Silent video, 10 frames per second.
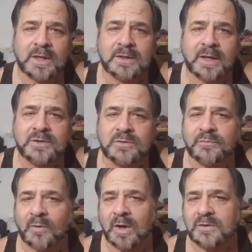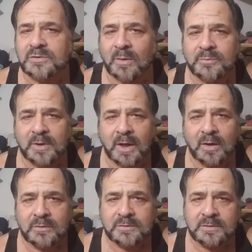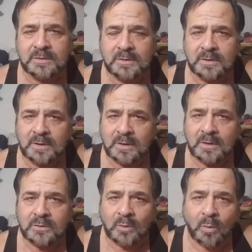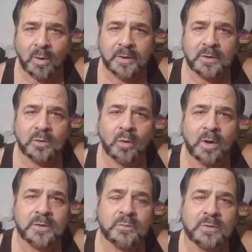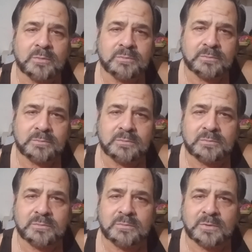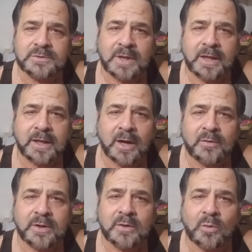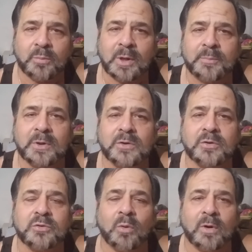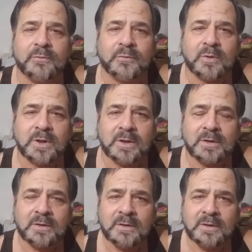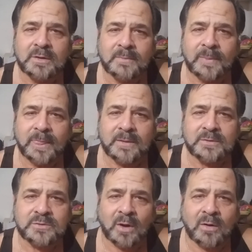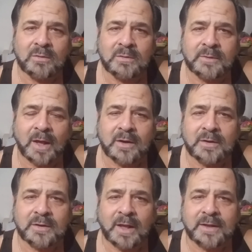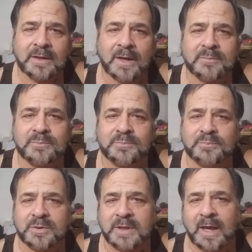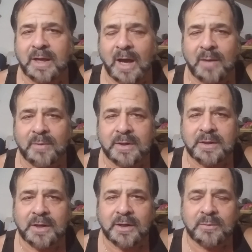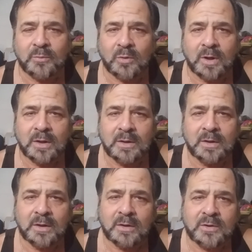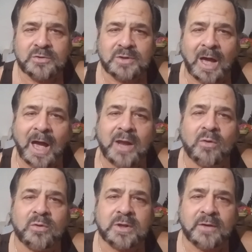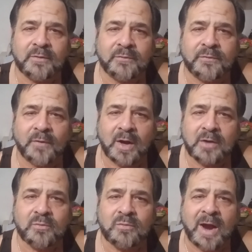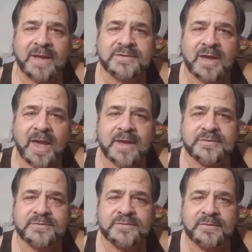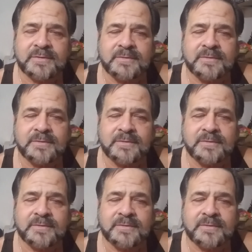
then they should find something else. Don't worry, the Lord will will take care of you and open up another door for you. So I'm not gonna like not put that comment in anymore, cause I don't give a fucking rat's ass.